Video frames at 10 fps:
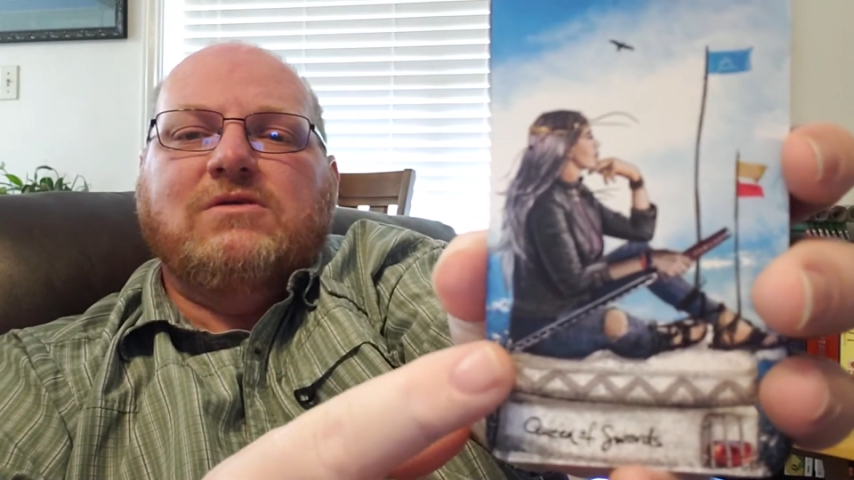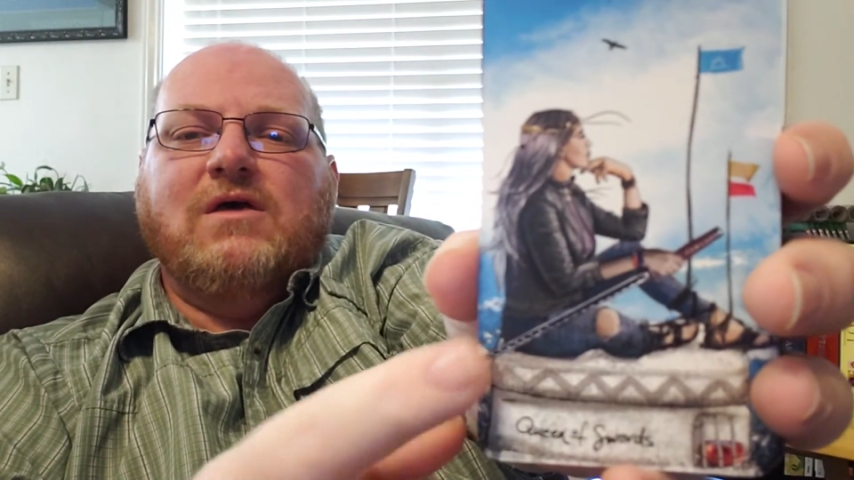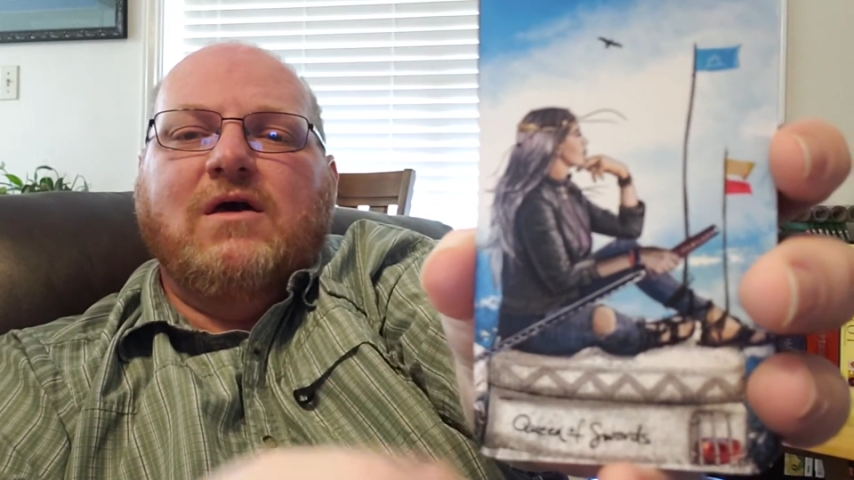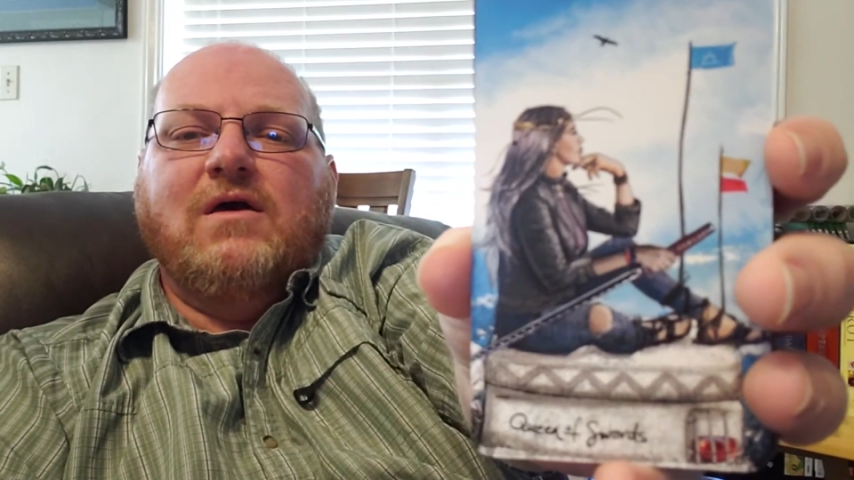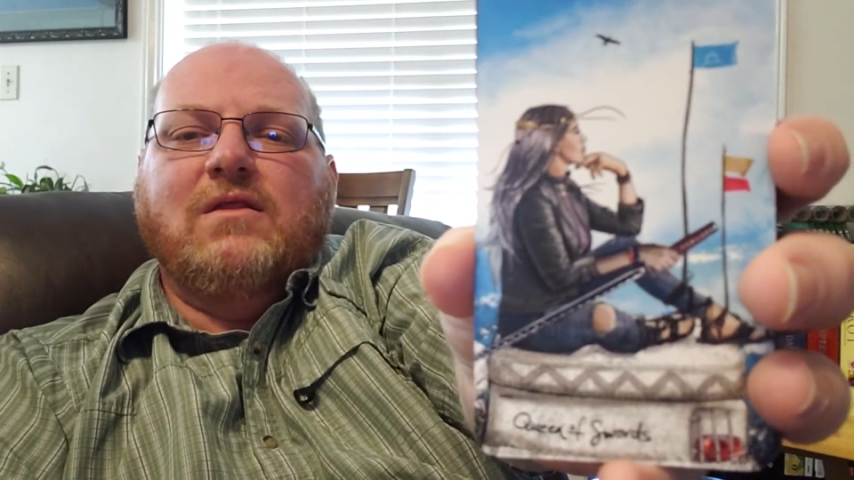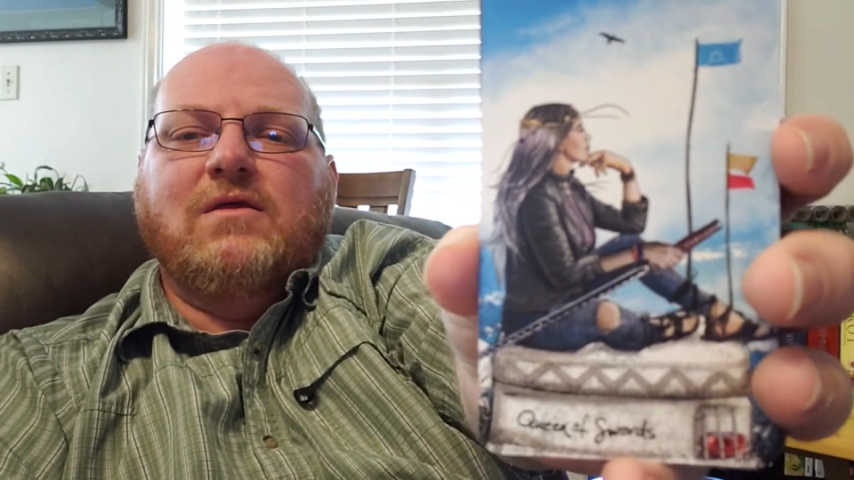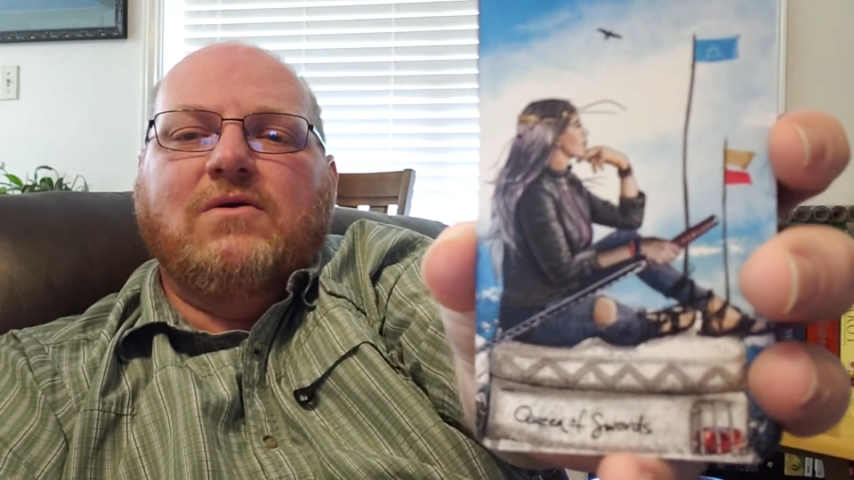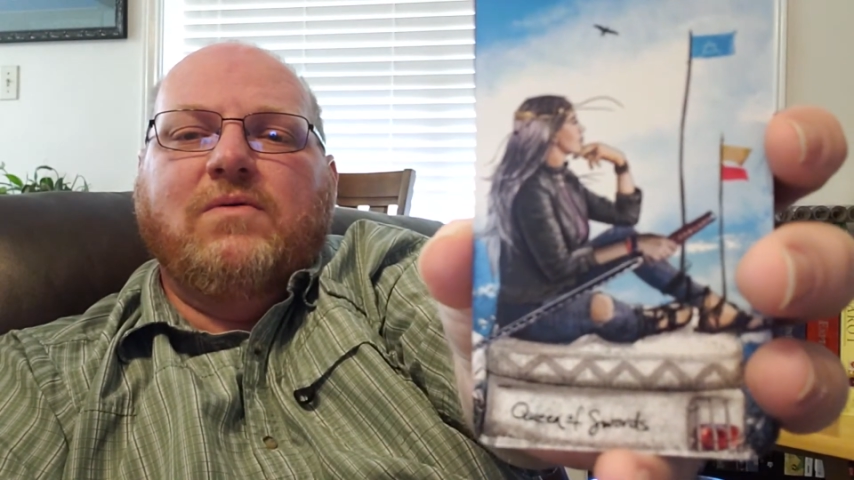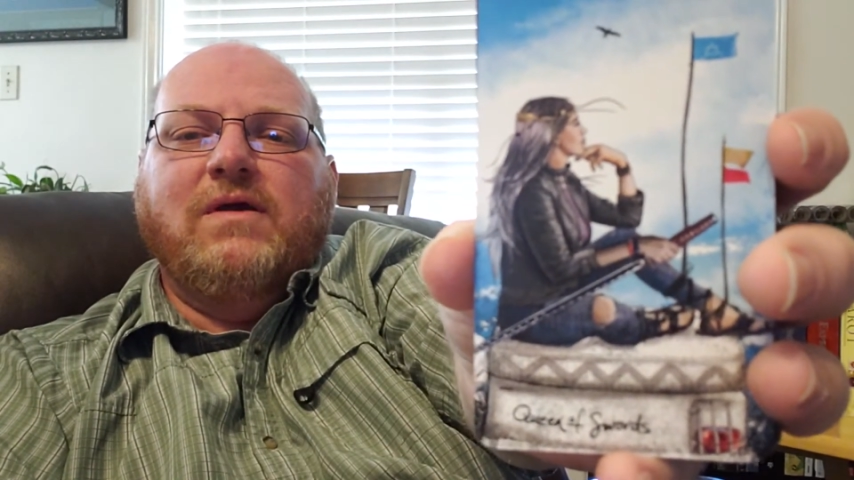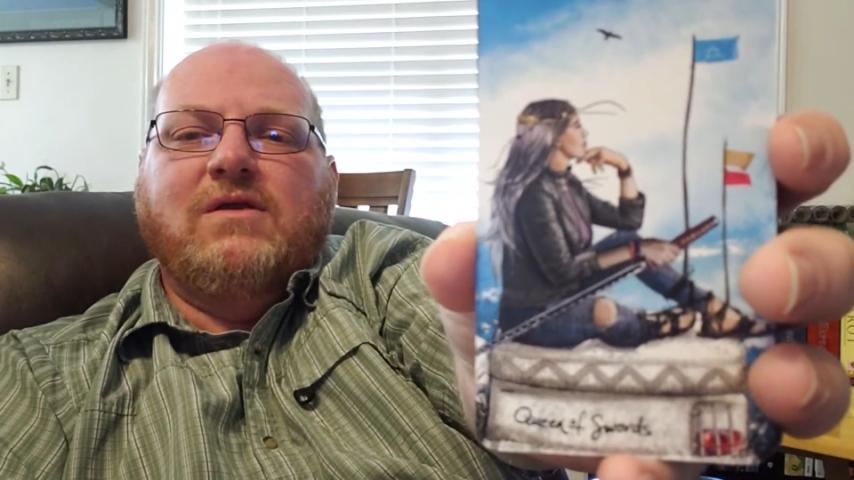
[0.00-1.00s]
the
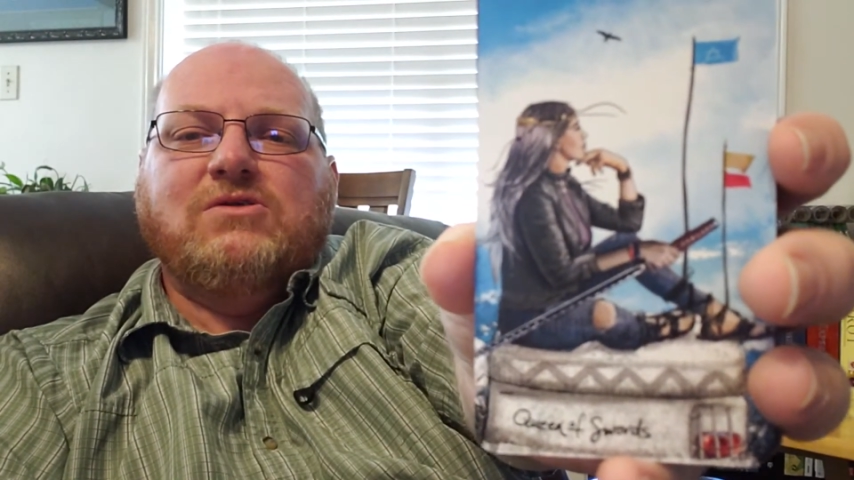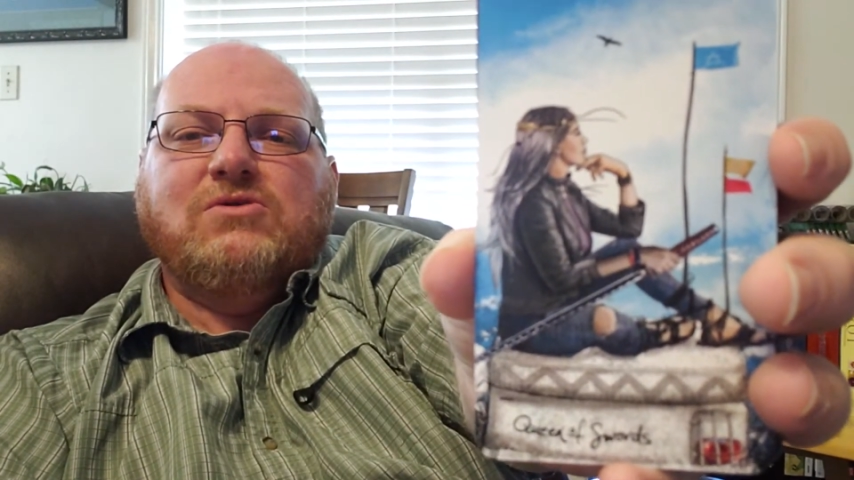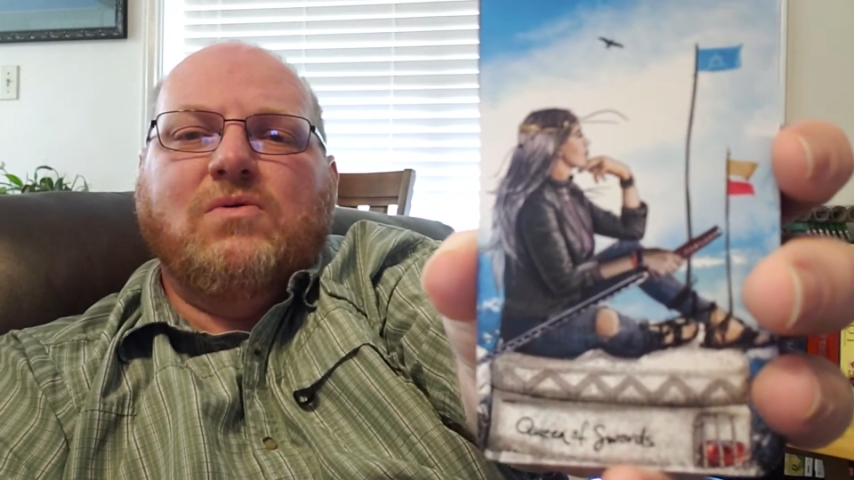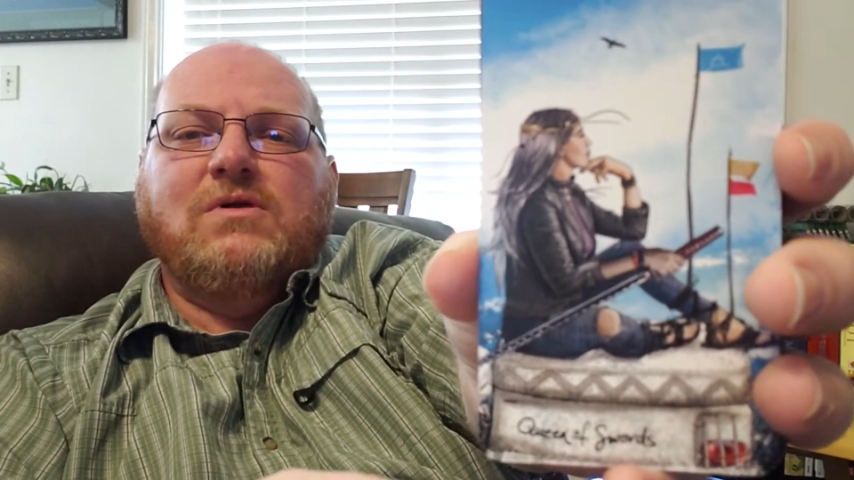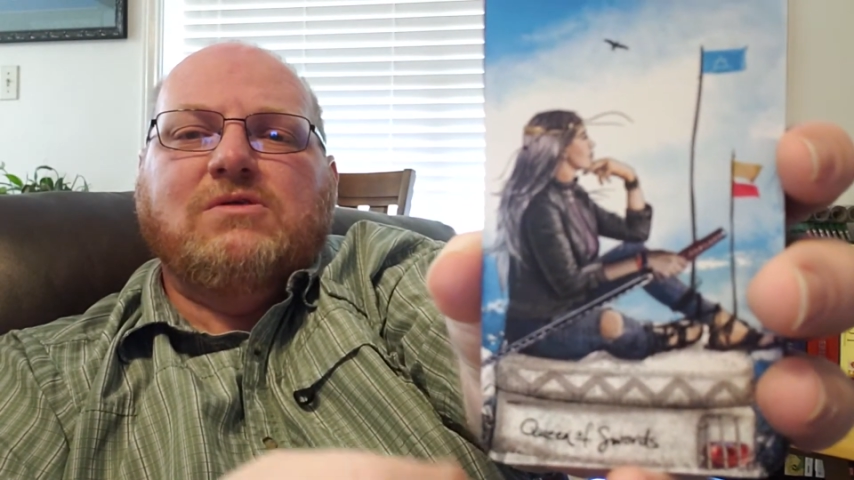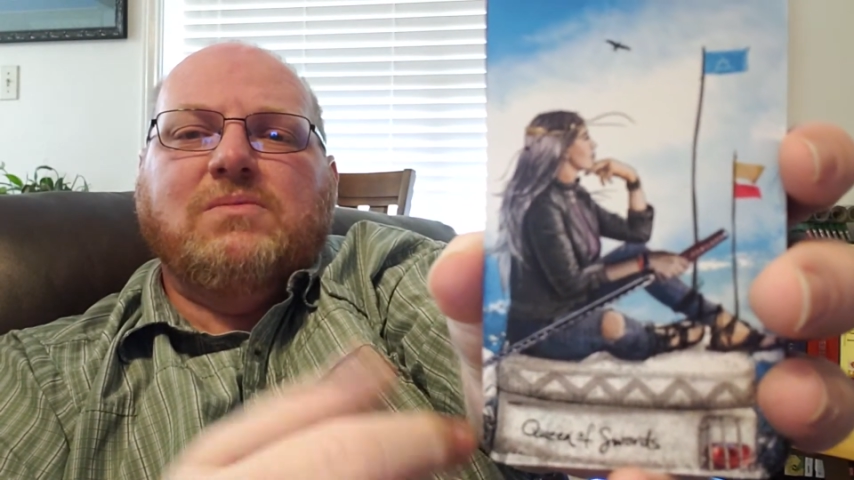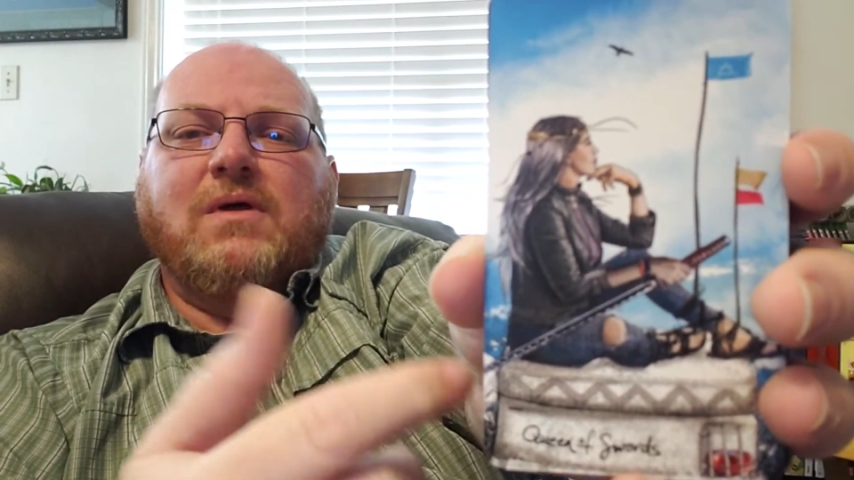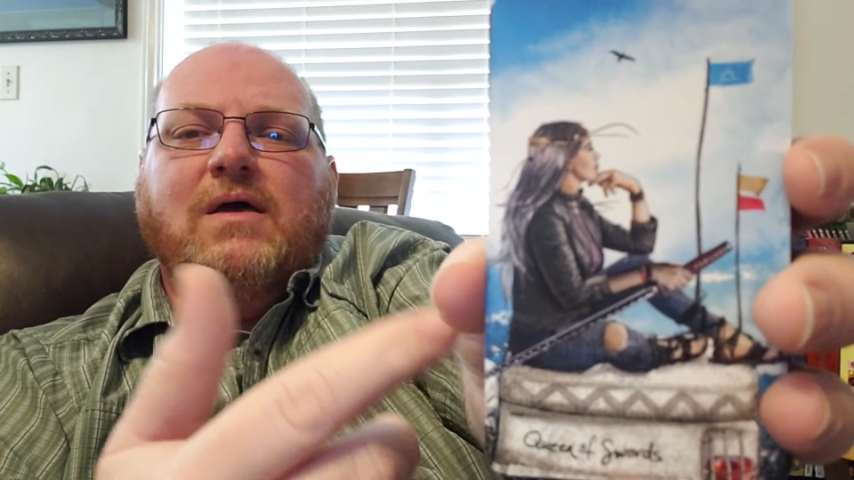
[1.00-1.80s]
Queen of Swords.